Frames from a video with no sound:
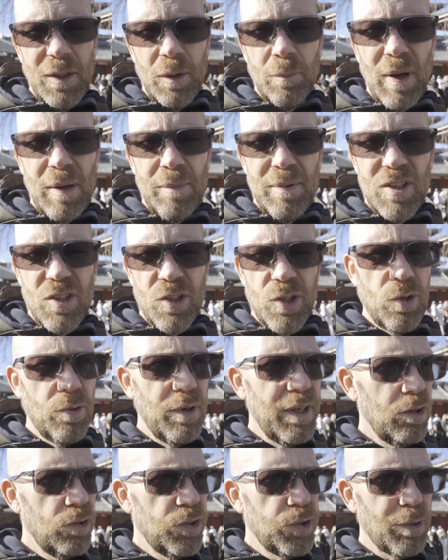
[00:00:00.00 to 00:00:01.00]
then you may be
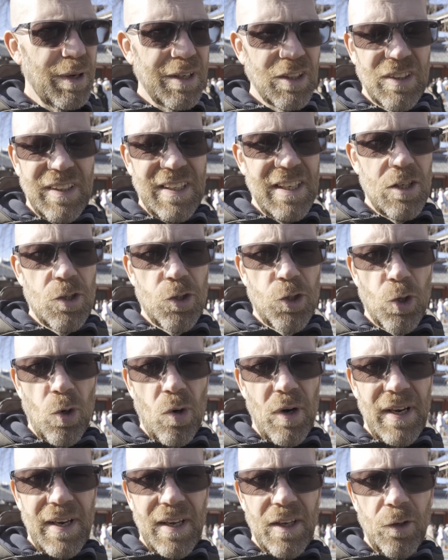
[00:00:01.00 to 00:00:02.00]
too ill to actually
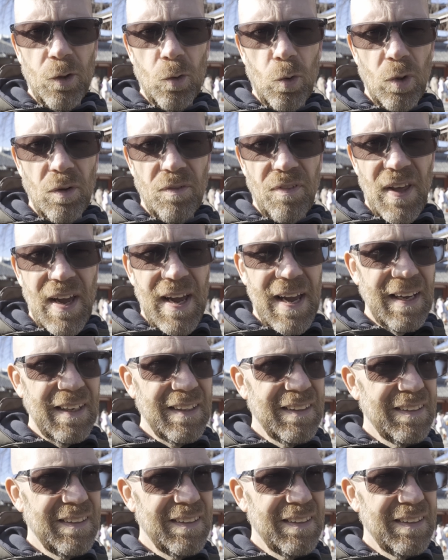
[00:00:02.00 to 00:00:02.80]
enjoy it and all of that.